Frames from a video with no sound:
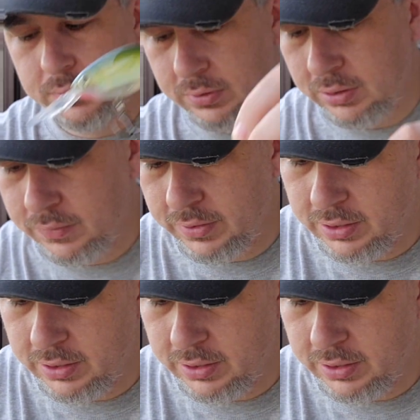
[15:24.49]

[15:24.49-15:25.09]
I love that